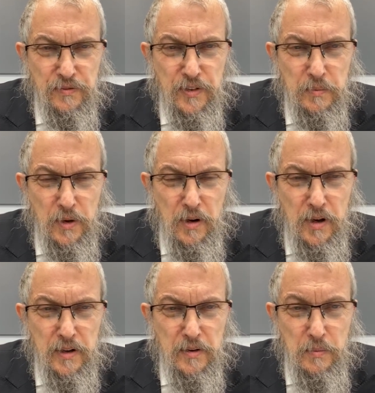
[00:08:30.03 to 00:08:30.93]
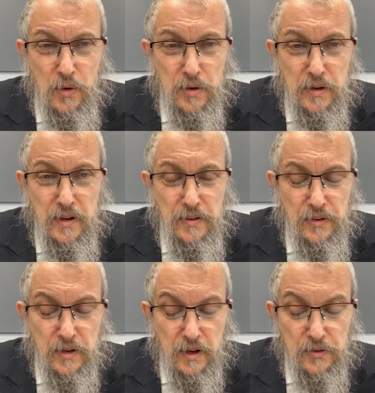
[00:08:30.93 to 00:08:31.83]
from God, the more it is
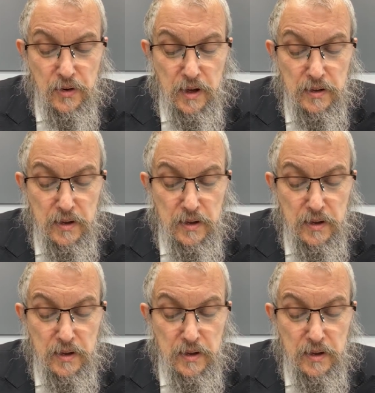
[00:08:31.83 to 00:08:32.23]
an exile.